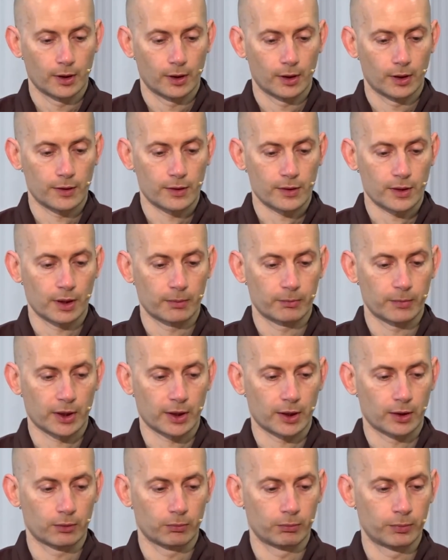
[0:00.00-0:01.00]
and some are
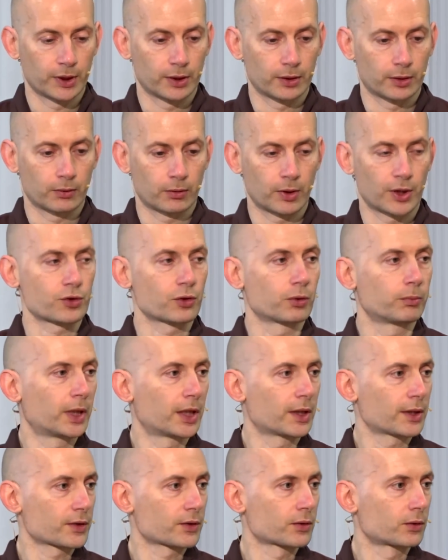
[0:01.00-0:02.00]
kind of big question
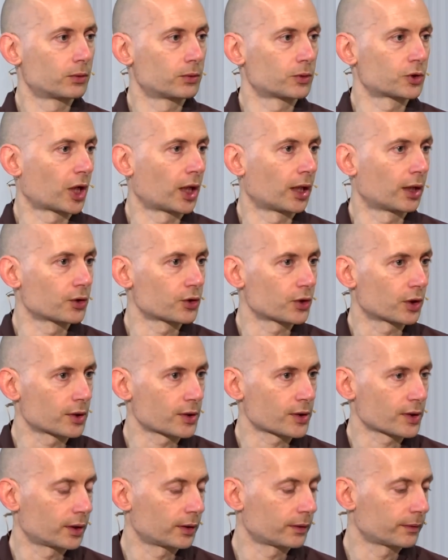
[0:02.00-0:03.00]
marks to challenge
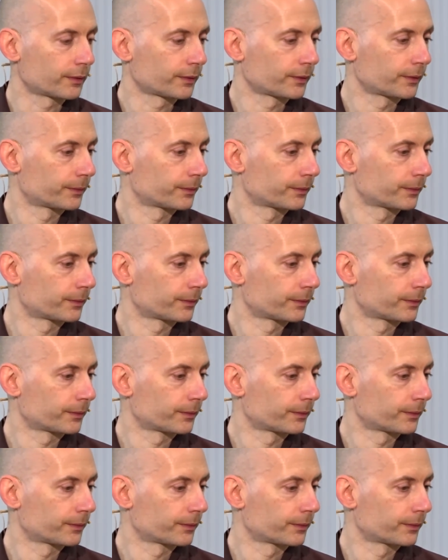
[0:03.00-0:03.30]
ourselves.